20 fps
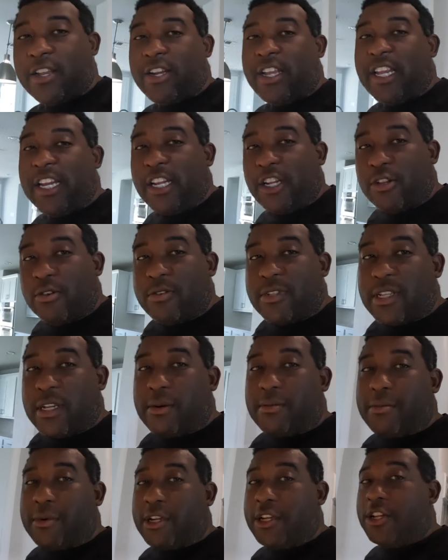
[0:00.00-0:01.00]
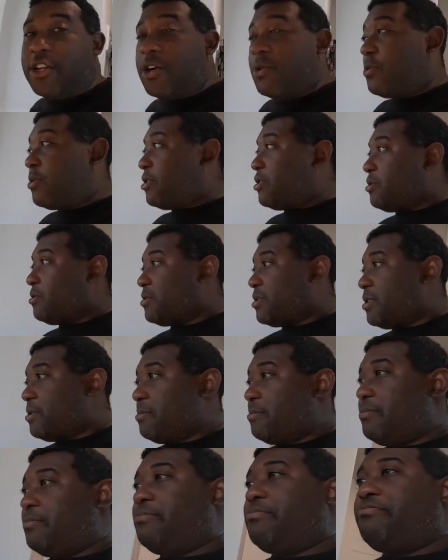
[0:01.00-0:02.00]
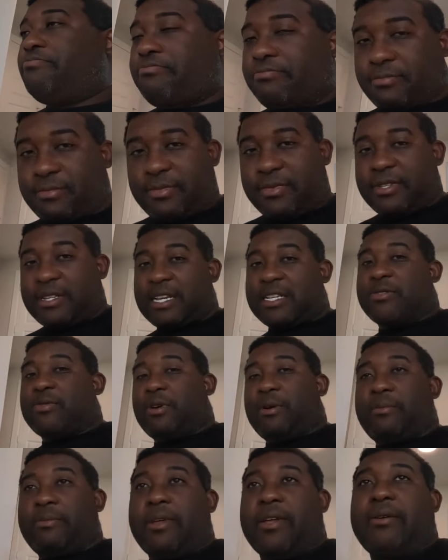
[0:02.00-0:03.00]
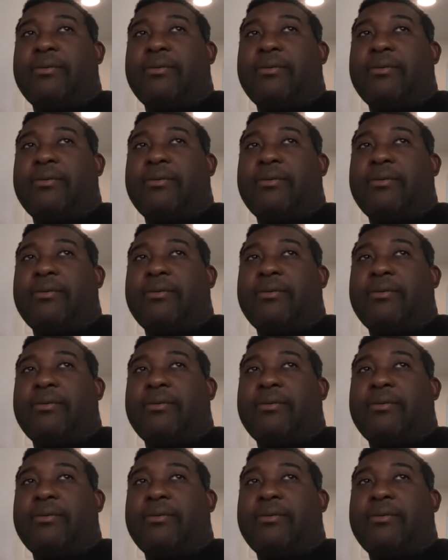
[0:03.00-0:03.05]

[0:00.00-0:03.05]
need to do something, but you don't want to do something. That's what I